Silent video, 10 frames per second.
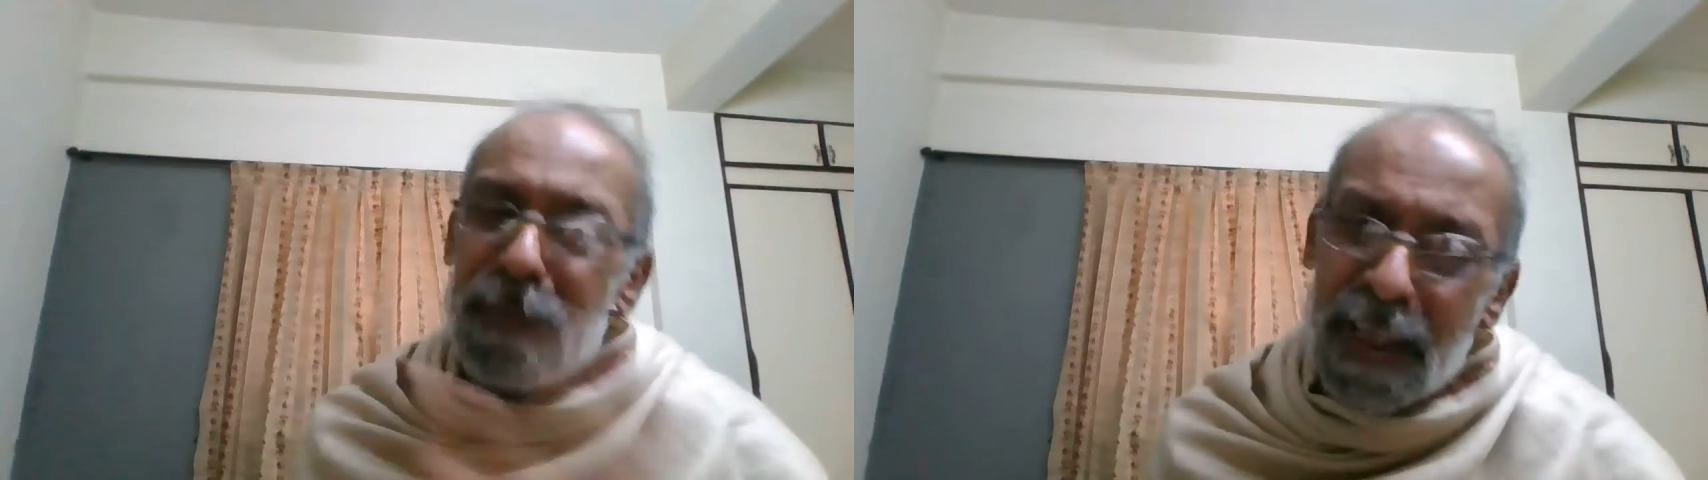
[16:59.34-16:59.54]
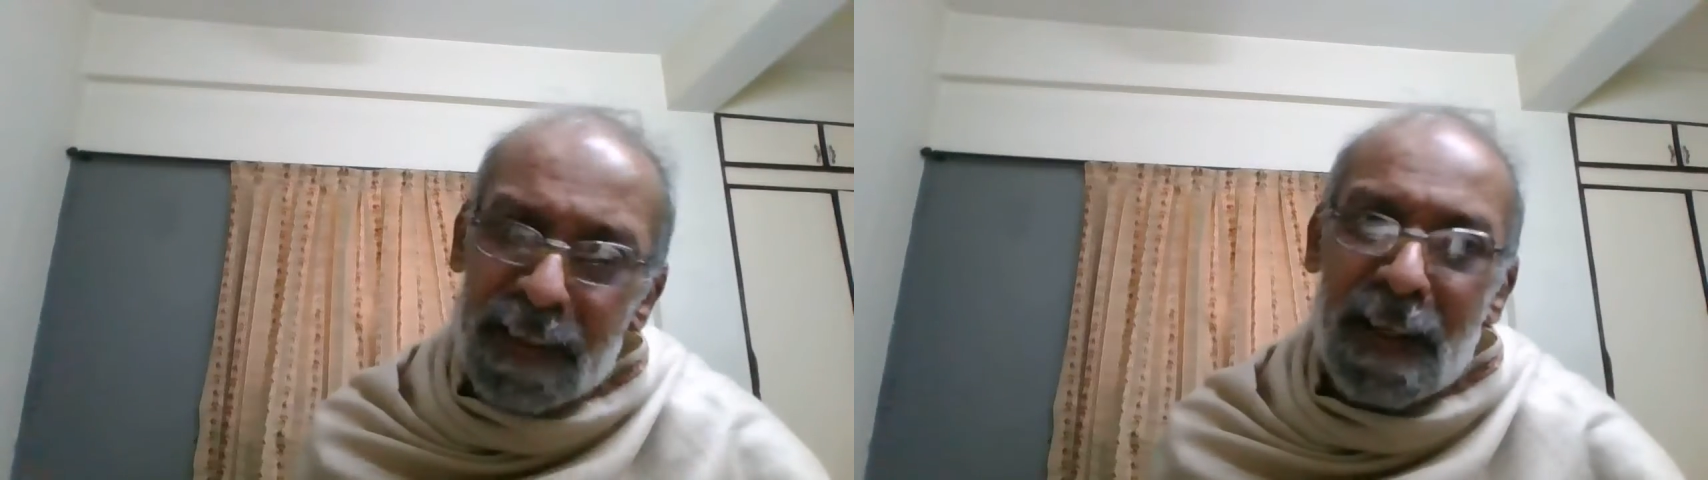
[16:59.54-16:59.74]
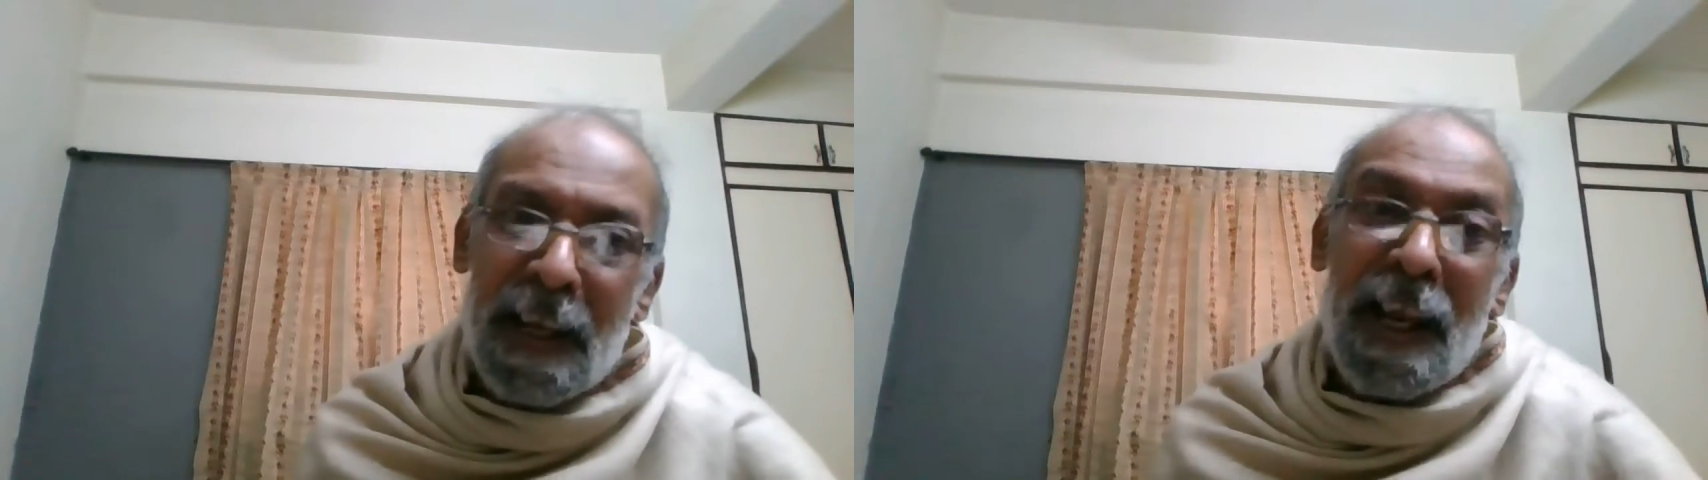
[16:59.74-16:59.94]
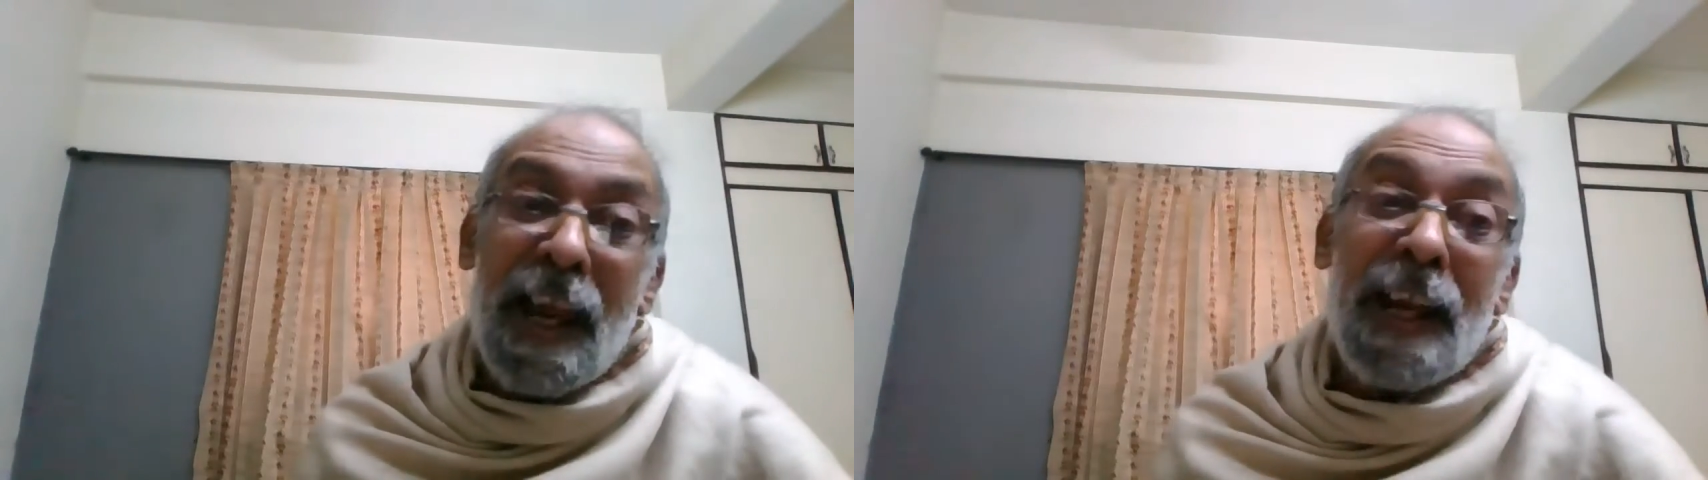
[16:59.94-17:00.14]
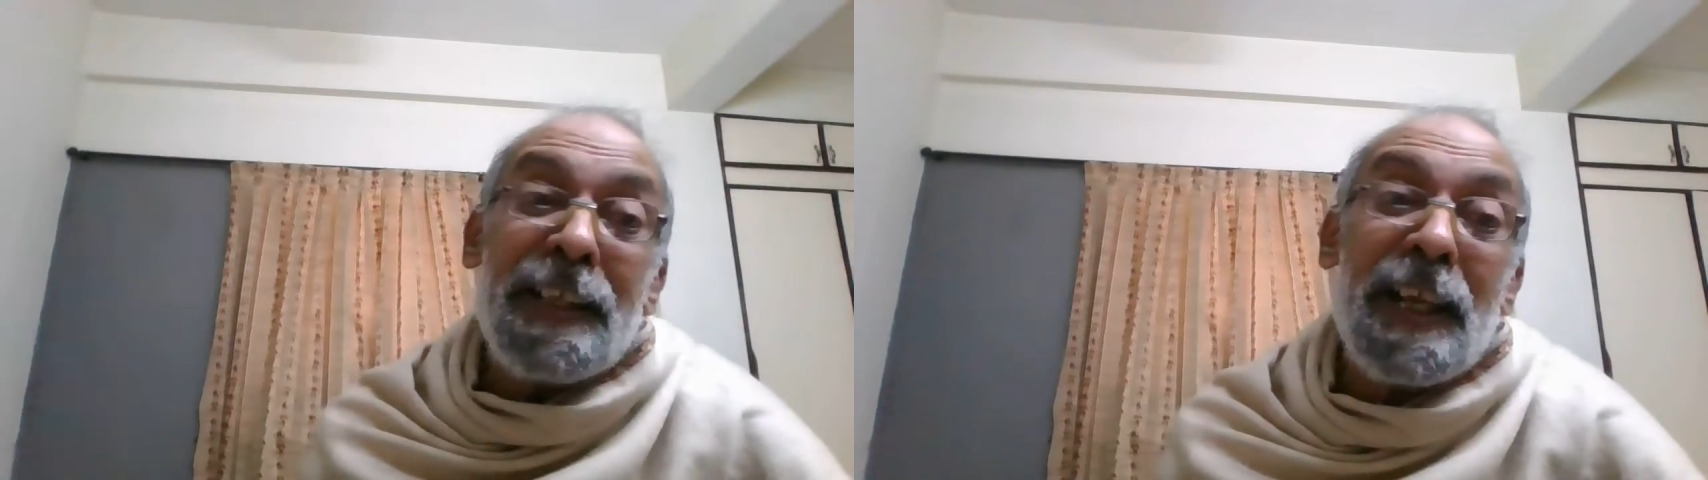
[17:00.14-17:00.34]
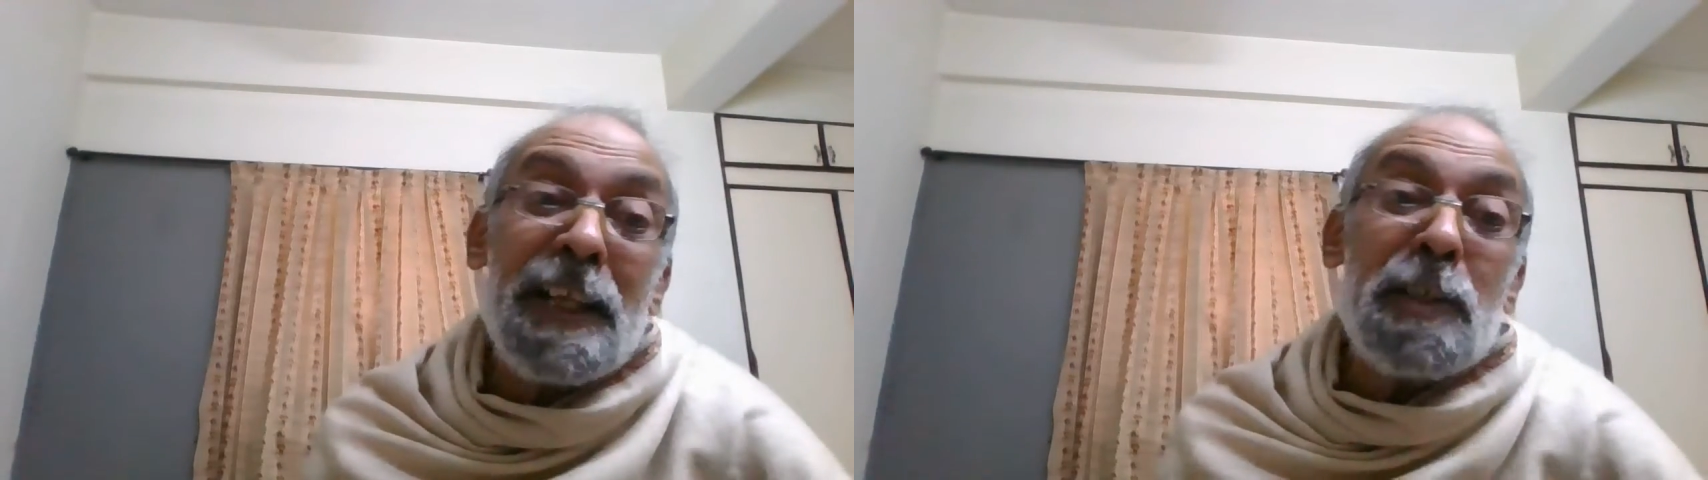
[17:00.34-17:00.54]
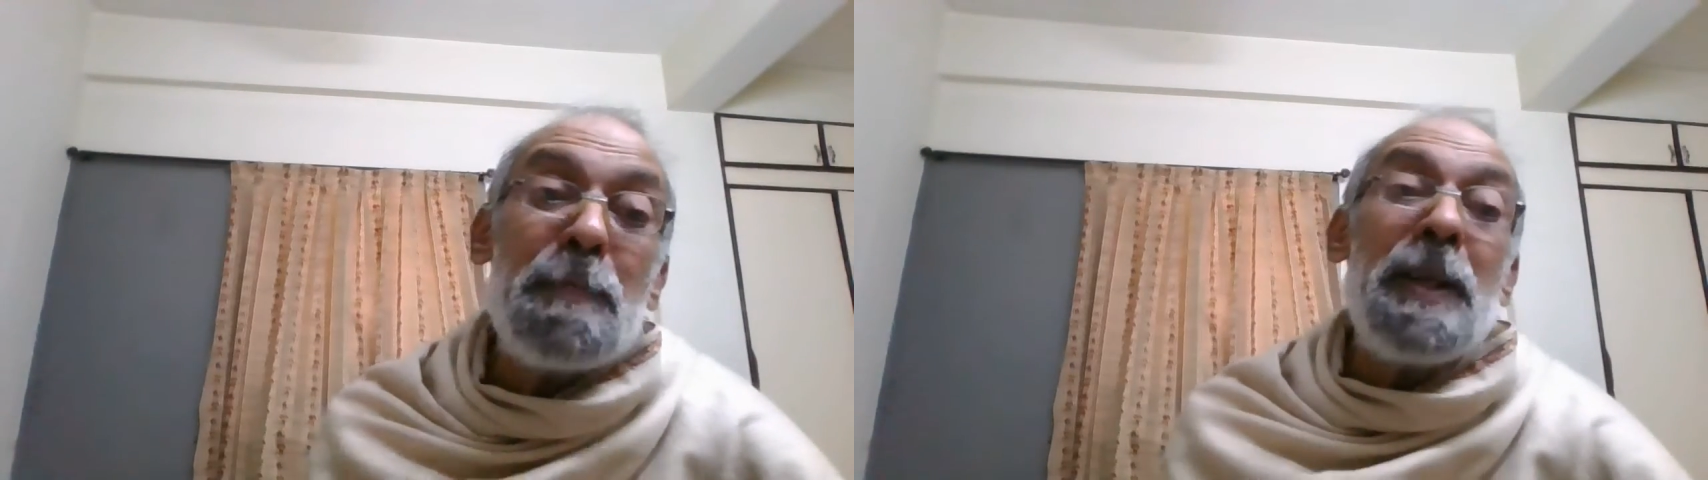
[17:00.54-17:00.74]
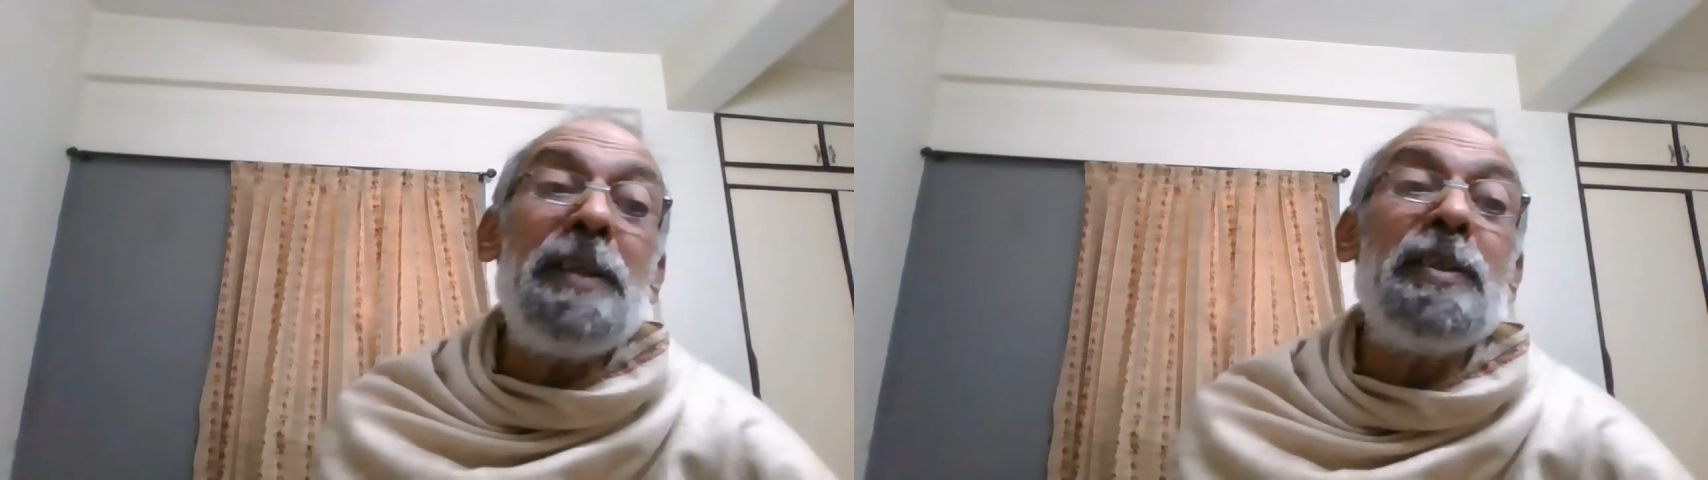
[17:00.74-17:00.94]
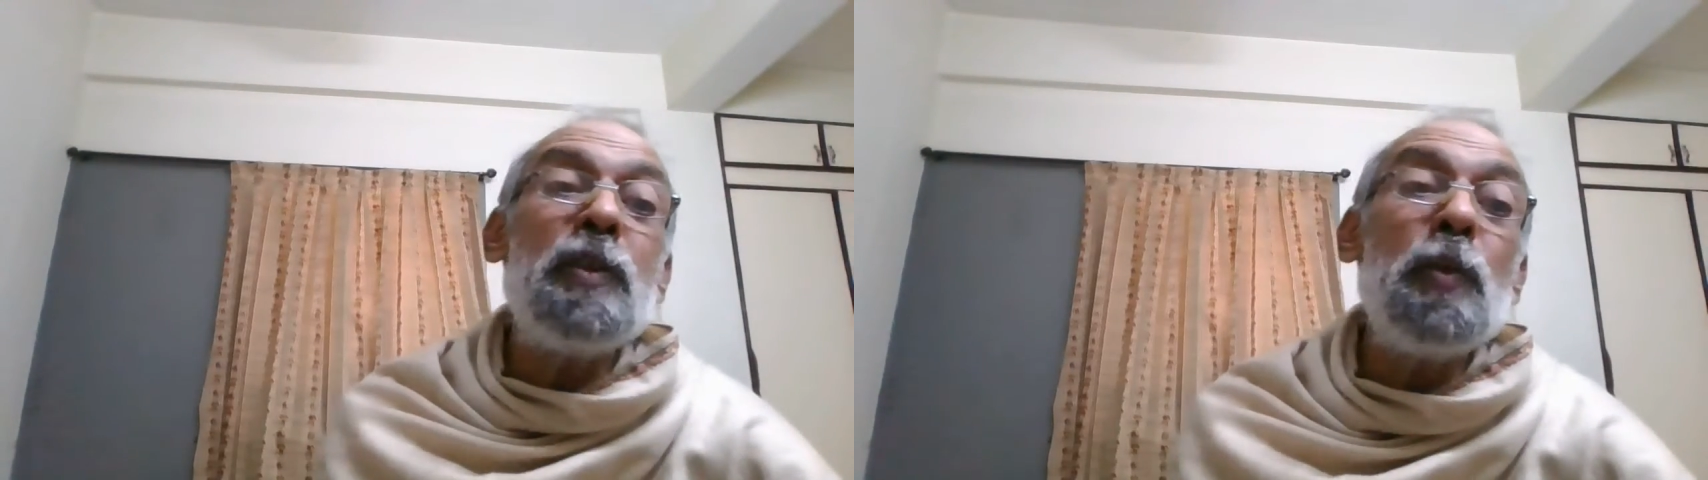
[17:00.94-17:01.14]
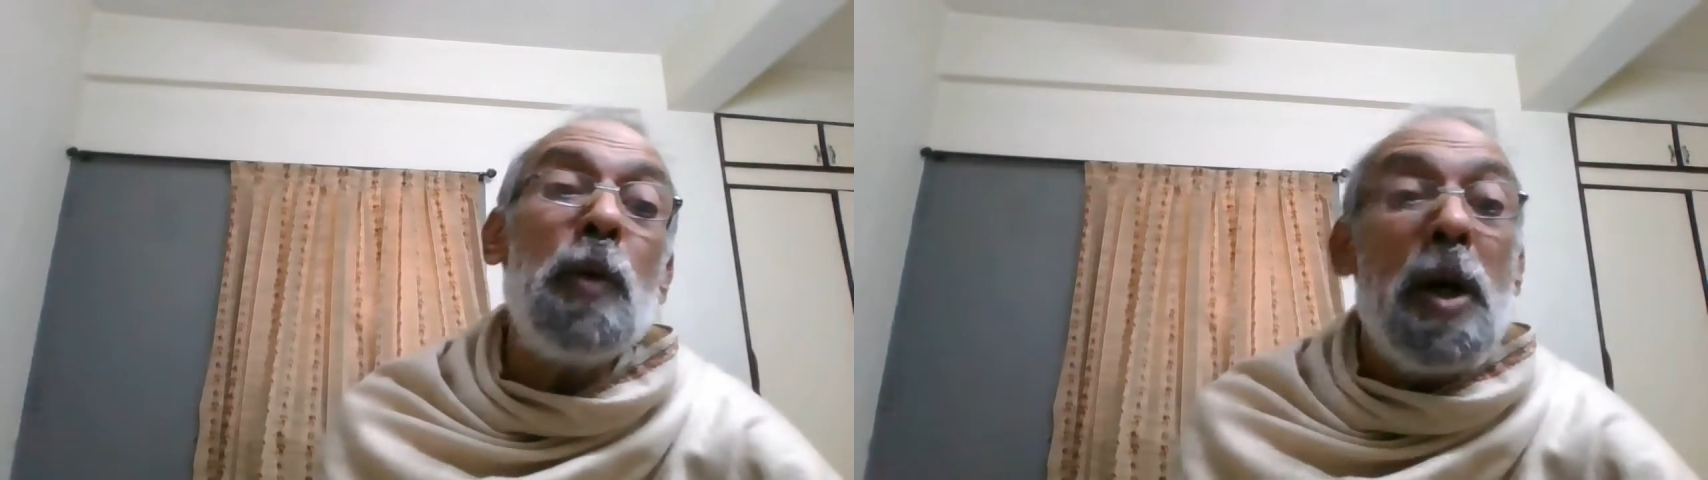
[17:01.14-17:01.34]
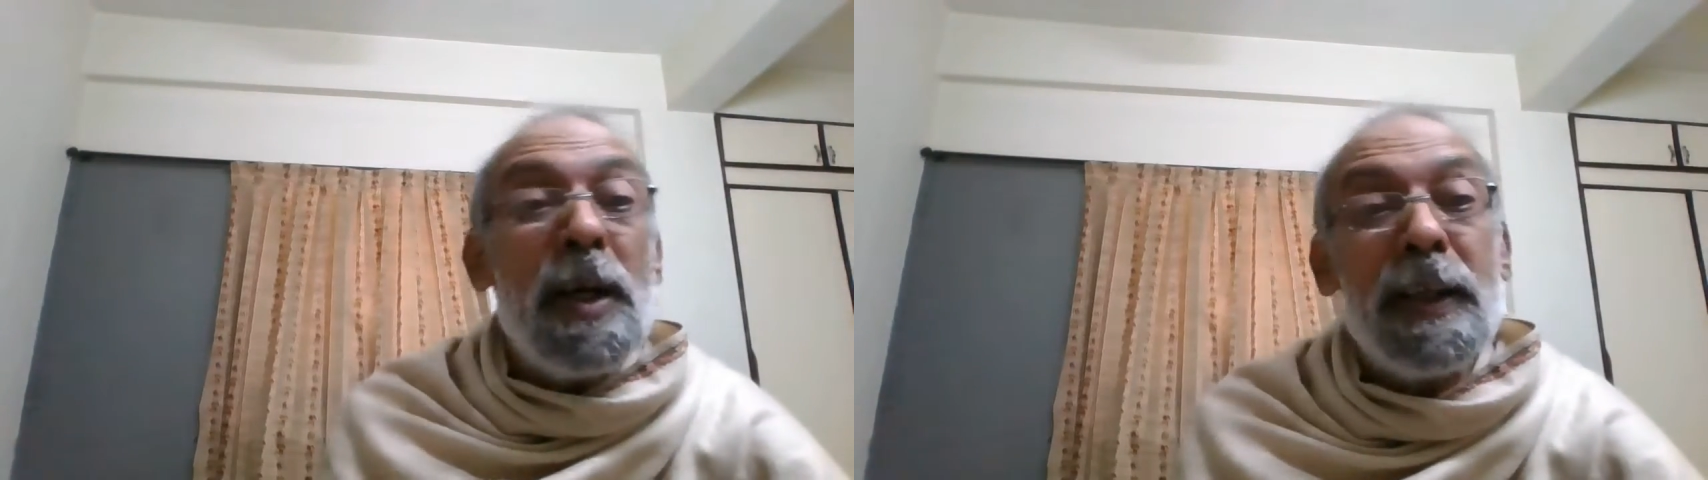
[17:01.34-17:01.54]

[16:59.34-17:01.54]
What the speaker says: That attachment to